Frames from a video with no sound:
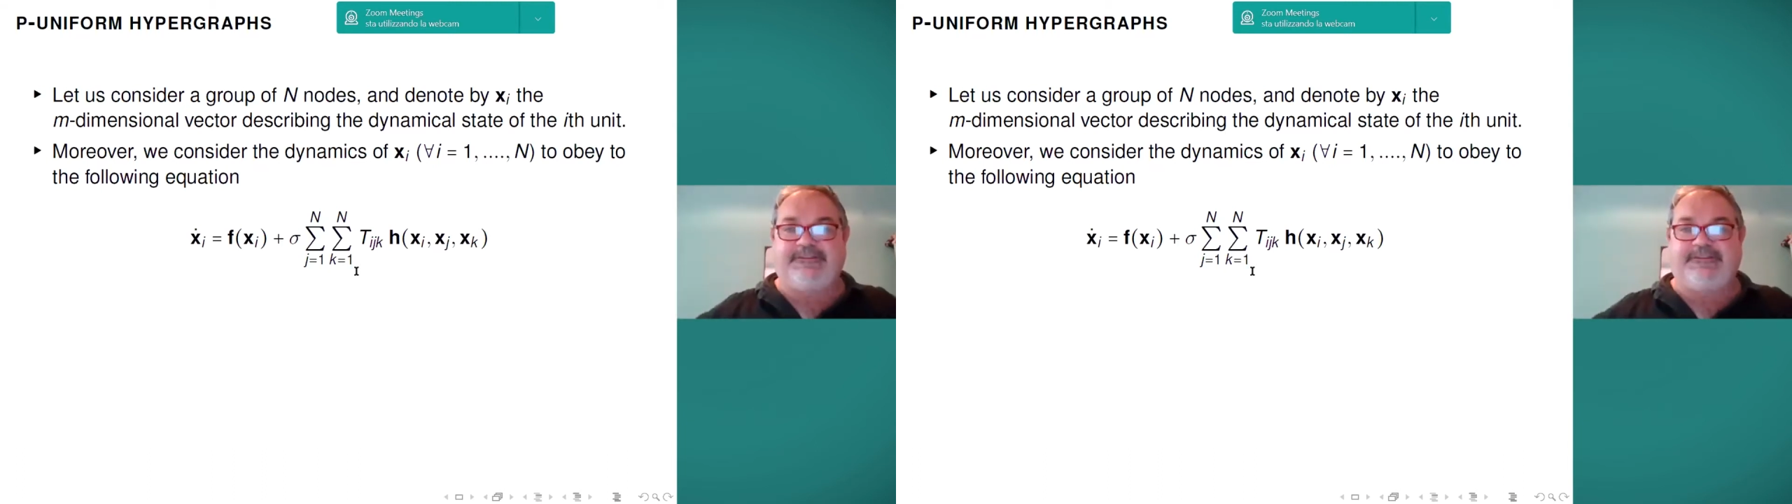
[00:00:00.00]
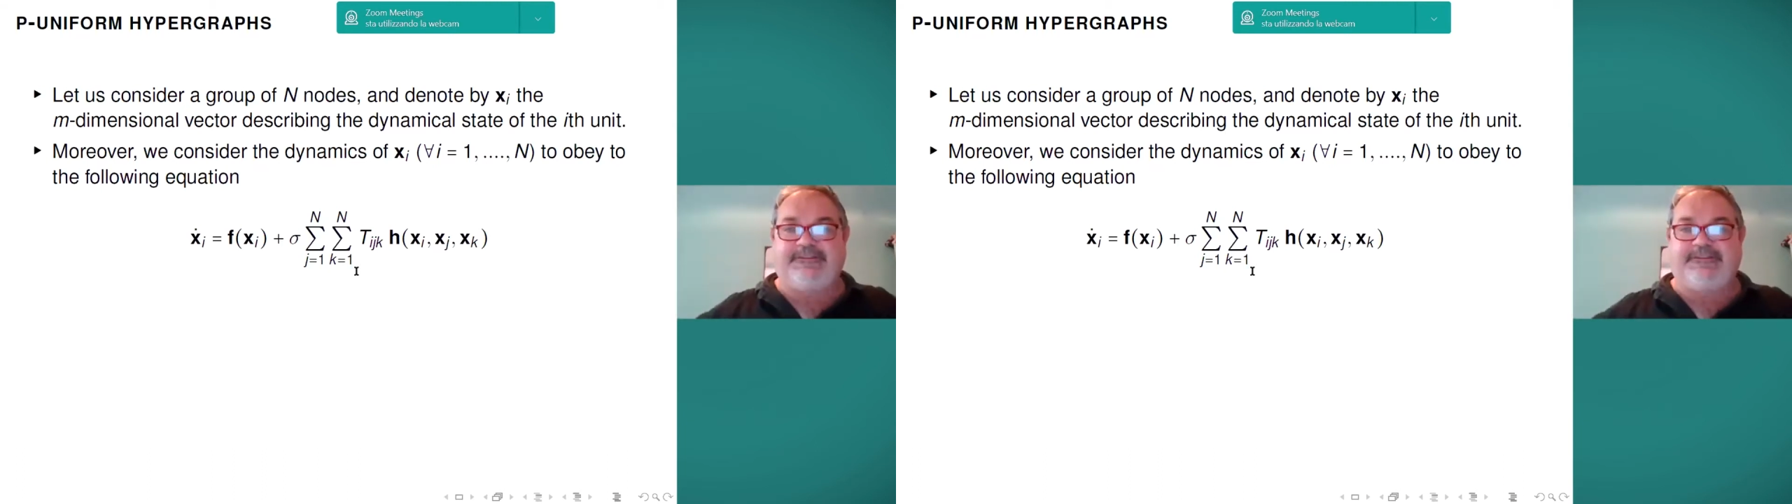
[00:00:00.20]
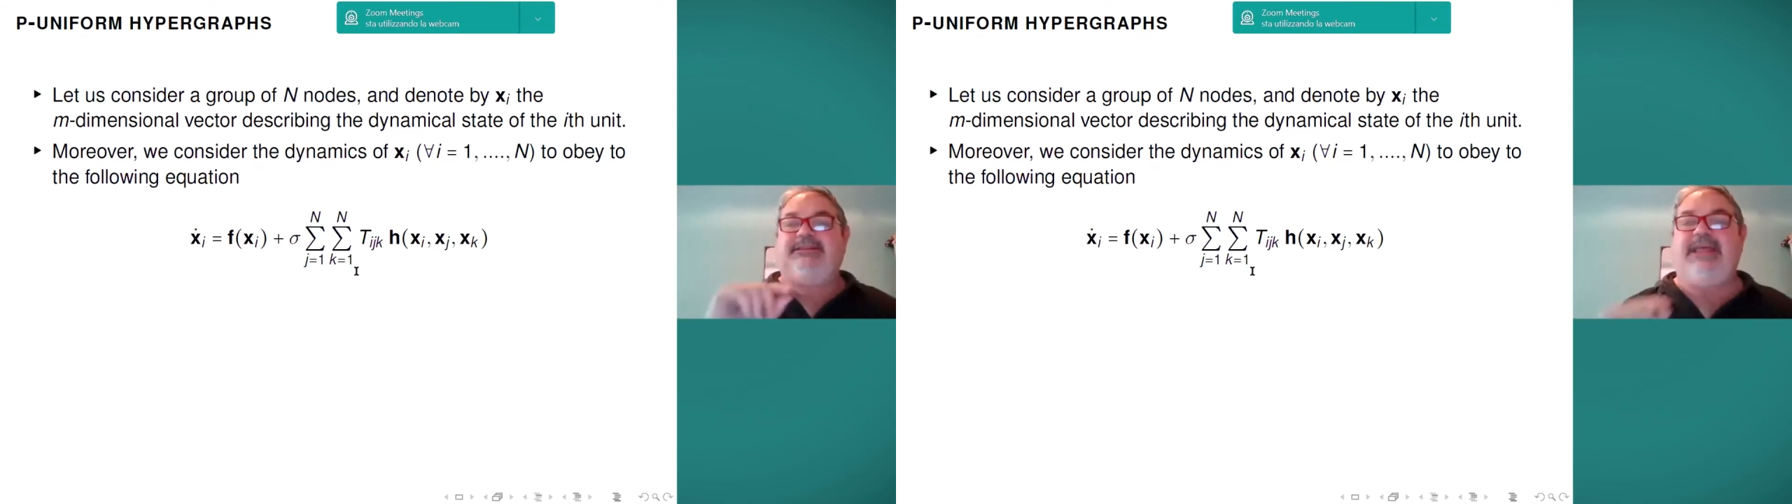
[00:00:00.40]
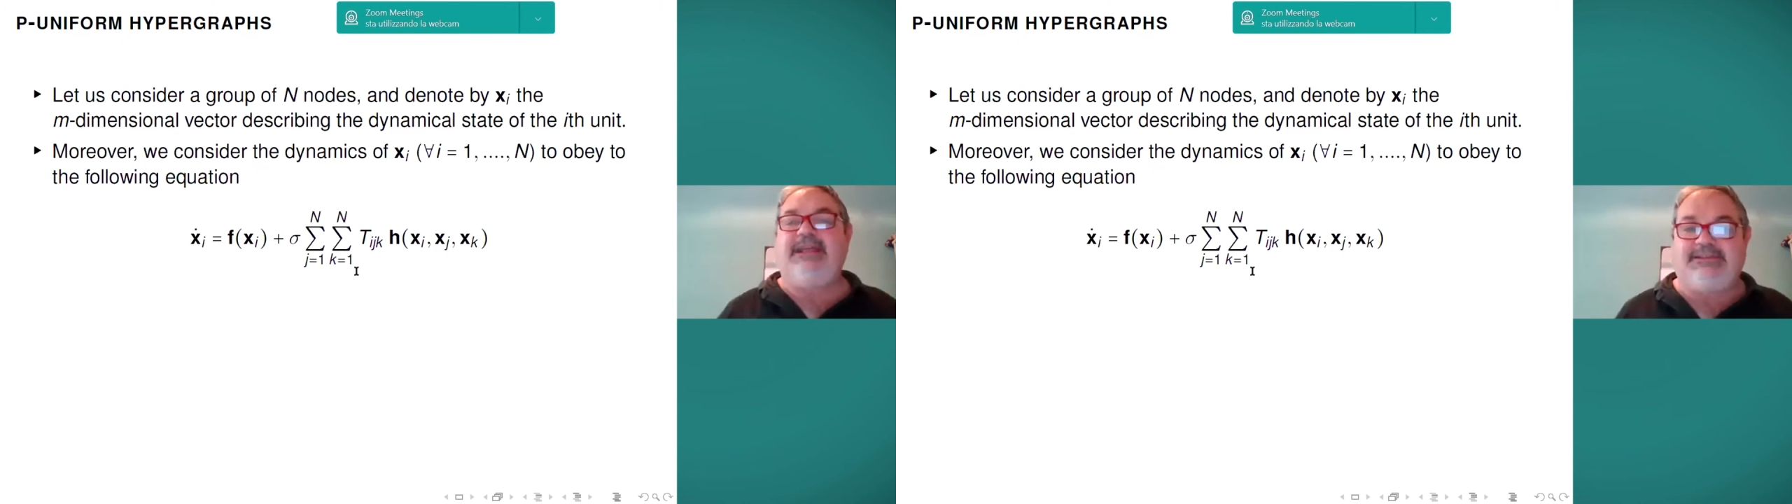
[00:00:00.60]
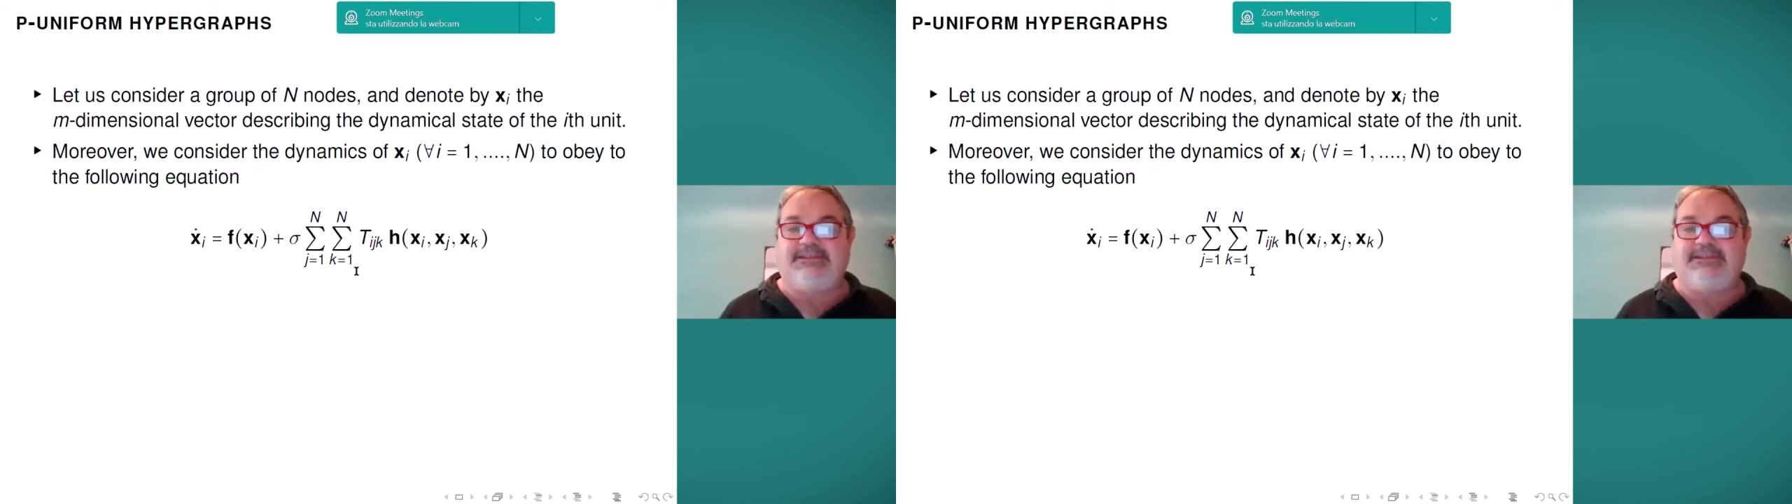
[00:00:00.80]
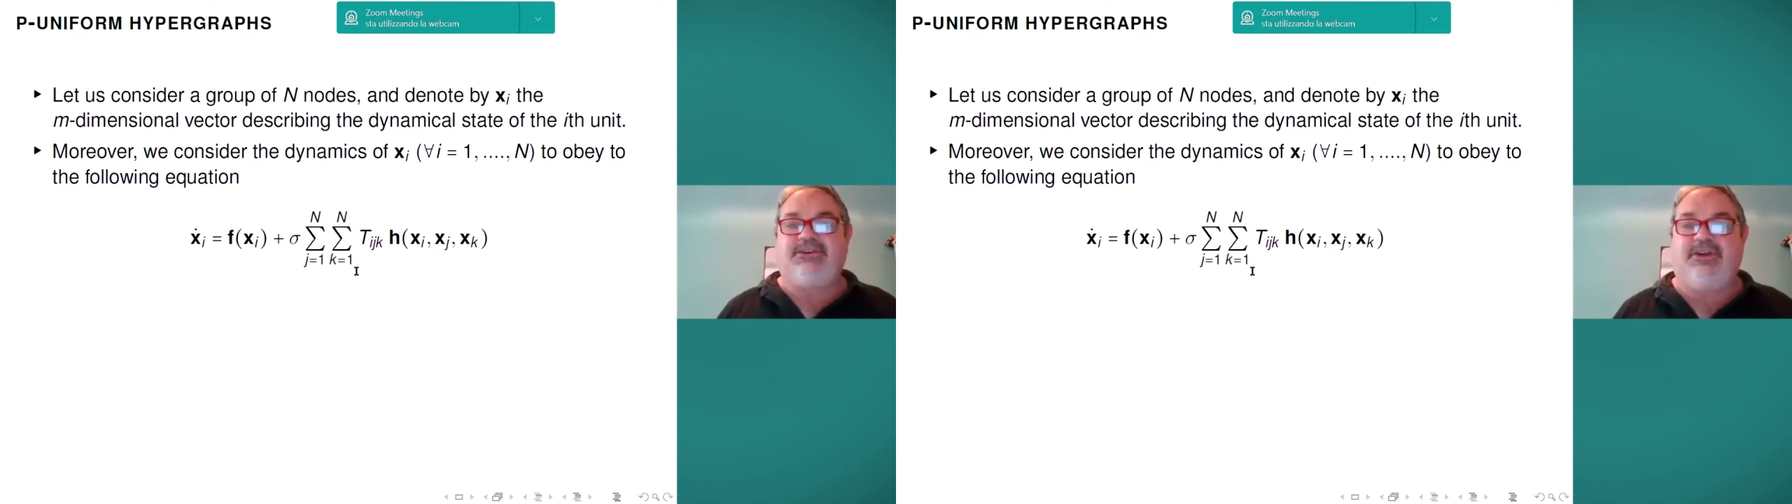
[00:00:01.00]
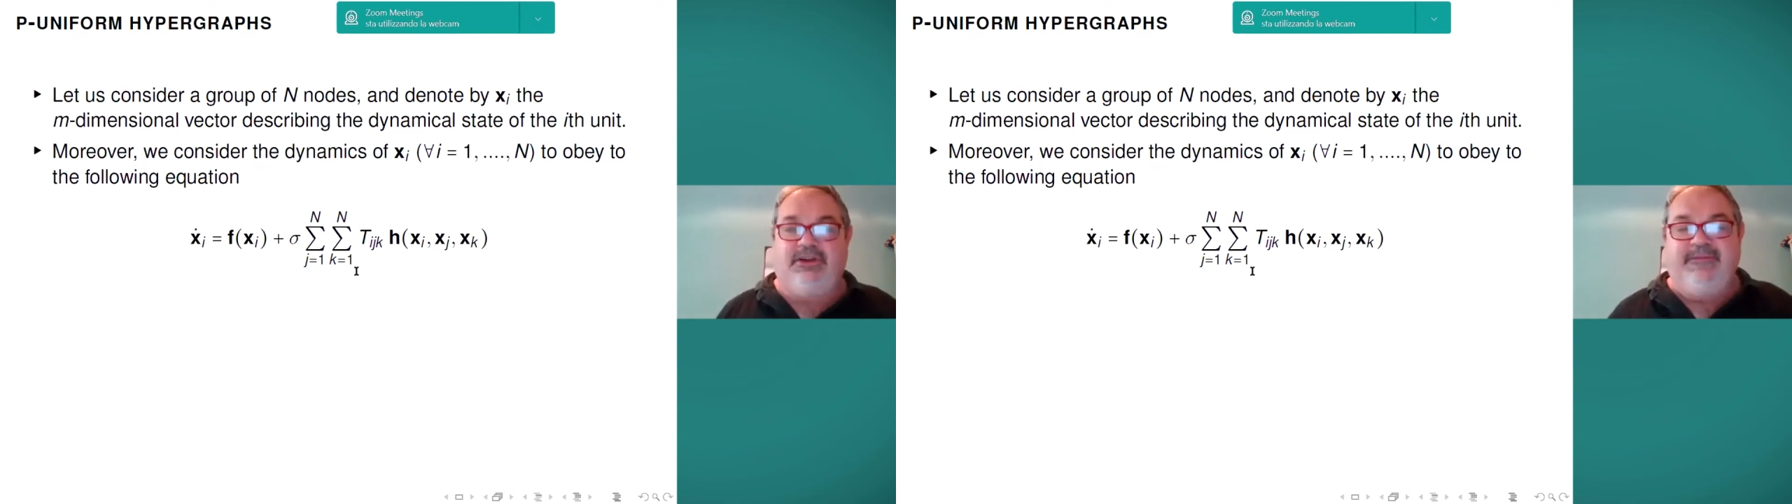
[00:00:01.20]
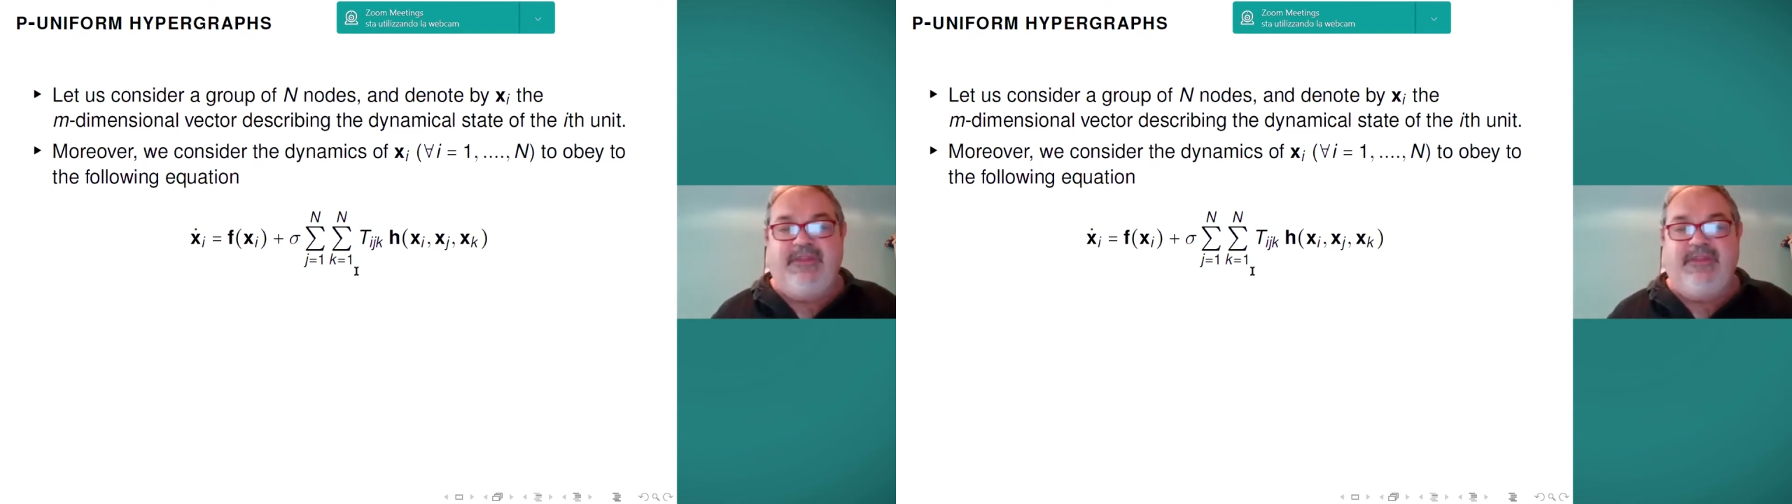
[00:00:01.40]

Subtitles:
and the tensor